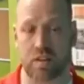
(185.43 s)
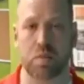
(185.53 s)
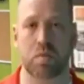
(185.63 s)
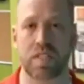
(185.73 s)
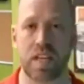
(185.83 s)
And
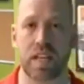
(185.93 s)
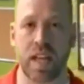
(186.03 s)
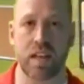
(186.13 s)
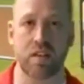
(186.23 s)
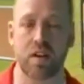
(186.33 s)
when we say
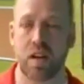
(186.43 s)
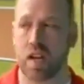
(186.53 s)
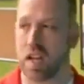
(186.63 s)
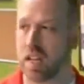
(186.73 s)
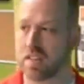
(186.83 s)
together,
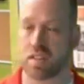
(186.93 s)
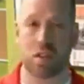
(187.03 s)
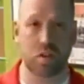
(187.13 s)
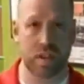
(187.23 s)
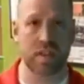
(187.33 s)
it's
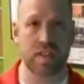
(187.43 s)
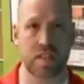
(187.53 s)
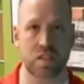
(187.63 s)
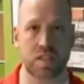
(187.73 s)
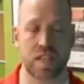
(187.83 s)
closing the
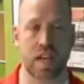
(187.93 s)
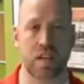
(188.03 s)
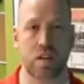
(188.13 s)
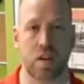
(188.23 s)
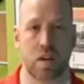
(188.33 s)
deal
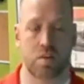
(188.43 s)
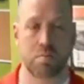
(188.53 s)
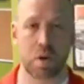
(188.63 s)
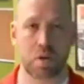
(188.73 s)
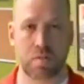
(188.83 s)
together
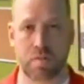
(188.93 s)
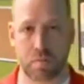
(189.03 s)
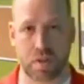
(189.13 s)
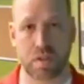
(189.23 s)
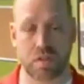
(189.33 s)
both
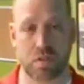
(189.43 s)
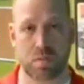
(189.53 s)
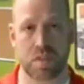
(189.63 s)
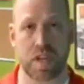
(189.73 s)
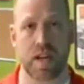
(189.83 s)
from the
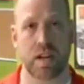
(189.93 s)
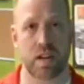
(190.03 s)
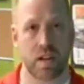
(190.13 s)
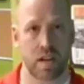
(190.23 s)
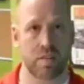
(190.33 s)
consumer
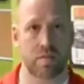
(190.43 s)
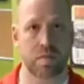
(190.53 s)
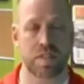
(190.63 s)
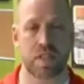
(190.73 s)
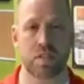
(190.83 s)
side and from
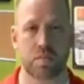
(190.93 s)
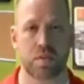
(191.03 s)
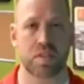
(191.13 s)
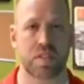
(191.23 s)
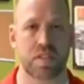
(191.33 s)
the
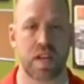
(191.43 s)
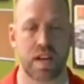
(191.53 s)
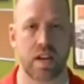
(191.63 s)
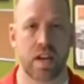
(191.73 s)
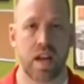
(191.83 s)
salesperson side.